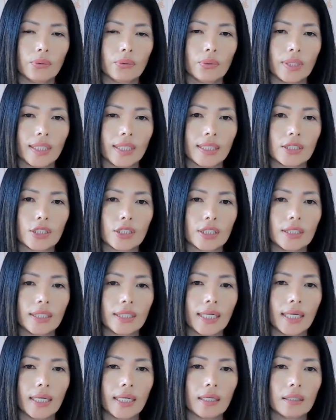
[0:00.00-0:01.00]
With each
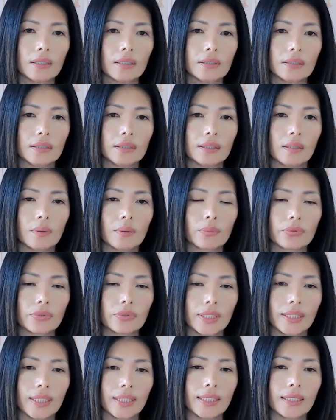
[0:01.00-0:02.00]
inhale,
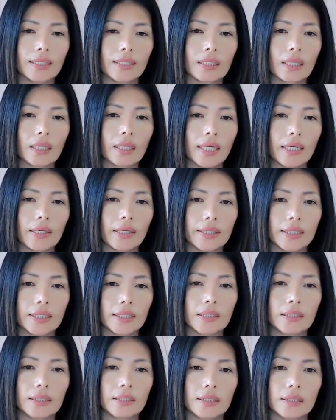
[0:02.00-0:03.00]
breathe in clarity,
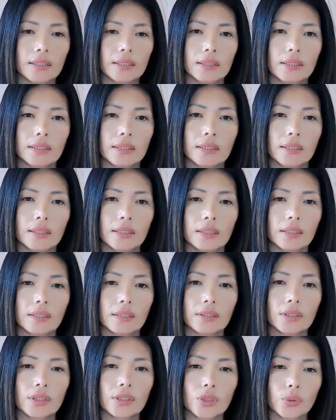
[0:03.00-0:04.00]

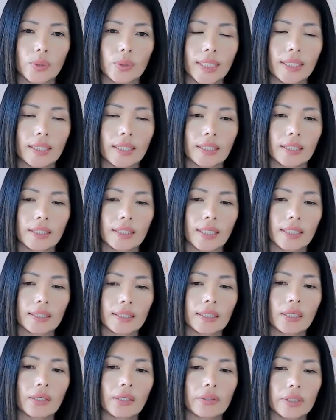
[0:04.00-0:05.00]
strength, and
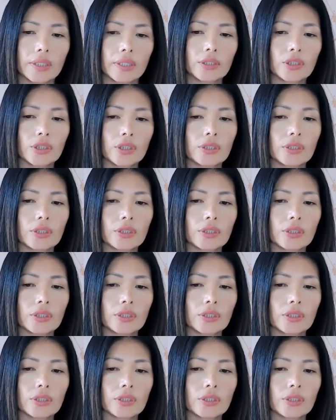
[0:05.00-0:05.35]
courage.